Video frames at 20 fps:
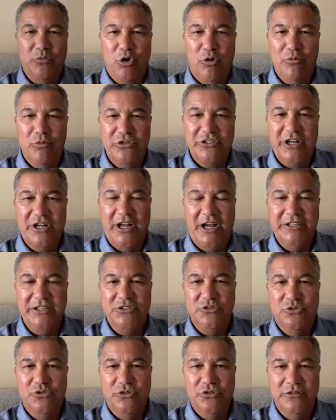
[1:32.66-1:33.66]
Robeson High
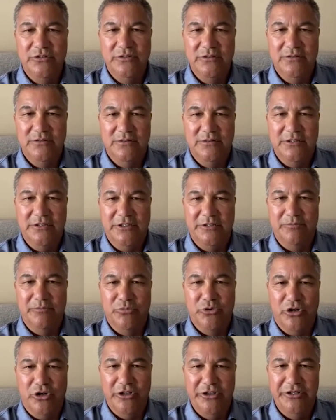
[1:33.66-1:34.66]
School in
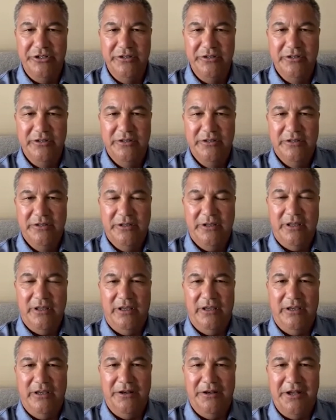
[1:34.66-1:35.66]
Brooklyn
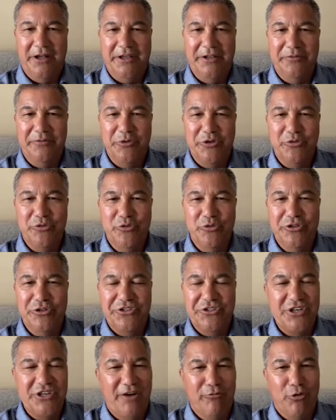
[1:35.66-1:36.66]
and I had recruited
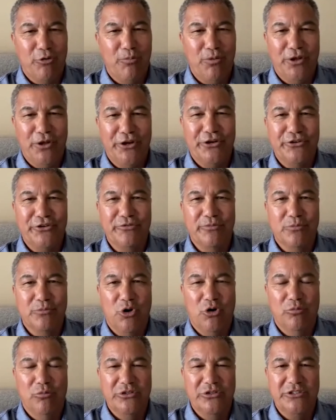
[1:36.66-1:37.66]
several players from
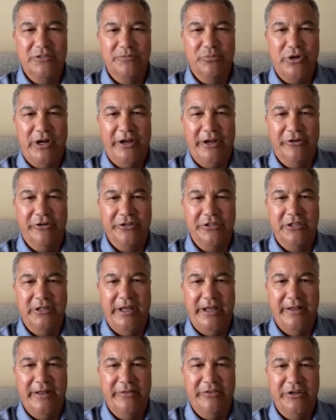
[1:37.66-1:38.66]
Robeson prior to
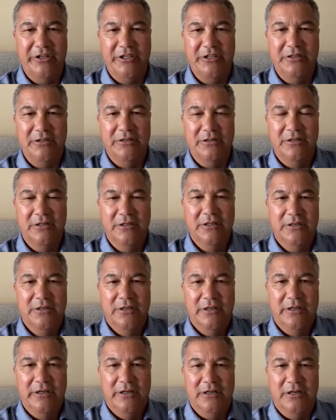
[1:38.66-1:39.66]
Anthony, and
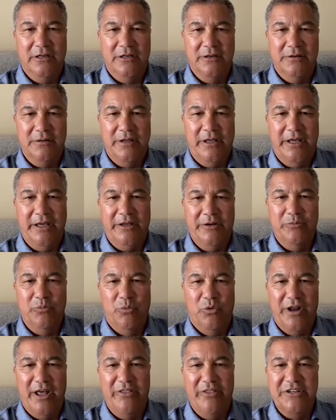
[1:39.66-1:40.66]
uh, had
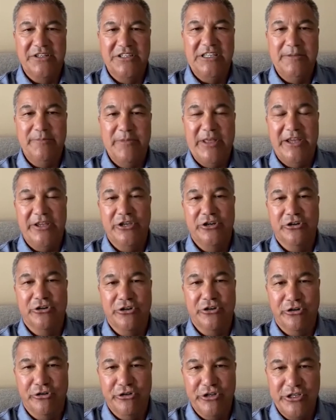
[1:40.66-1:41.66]
one on the team that year,
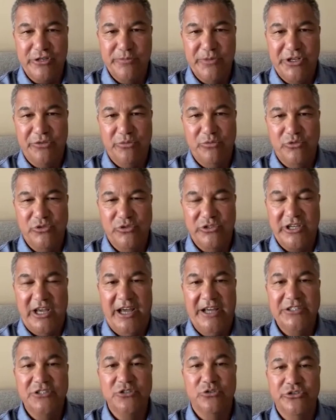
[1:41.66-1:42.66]
Curtis Smith, who was a
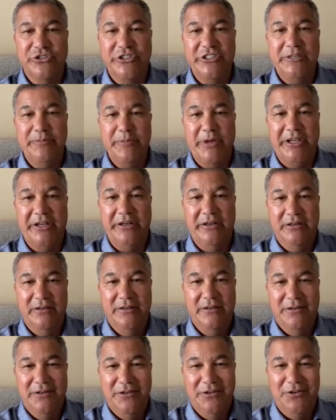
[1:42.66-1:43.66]
high school teammate
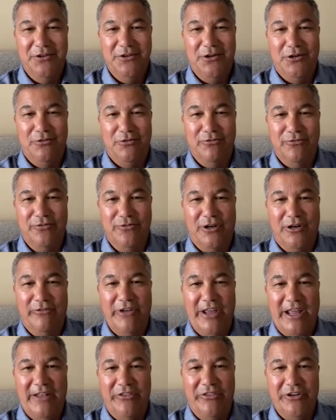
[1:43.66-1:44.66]
of, of
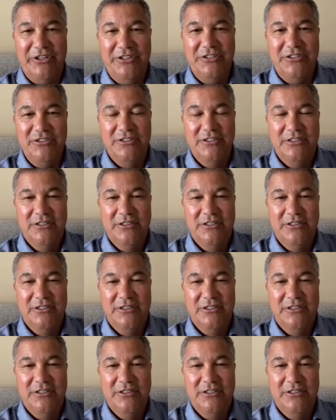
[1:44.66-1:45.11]
Anthony's.